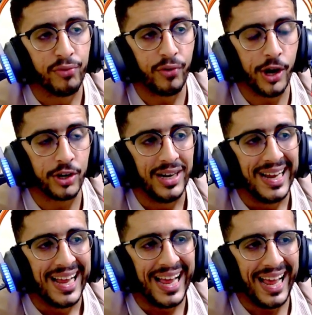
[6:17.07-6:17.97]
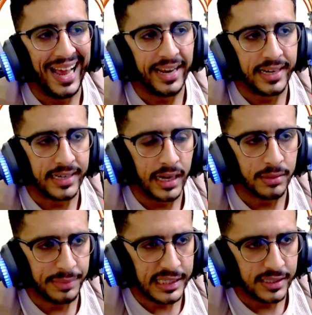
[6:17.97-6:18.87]
fire and it
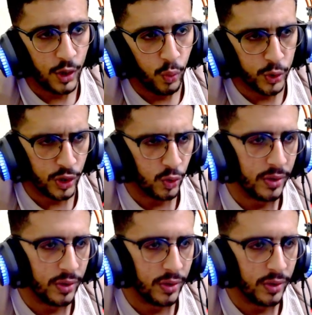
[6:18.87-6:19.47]
can beat water.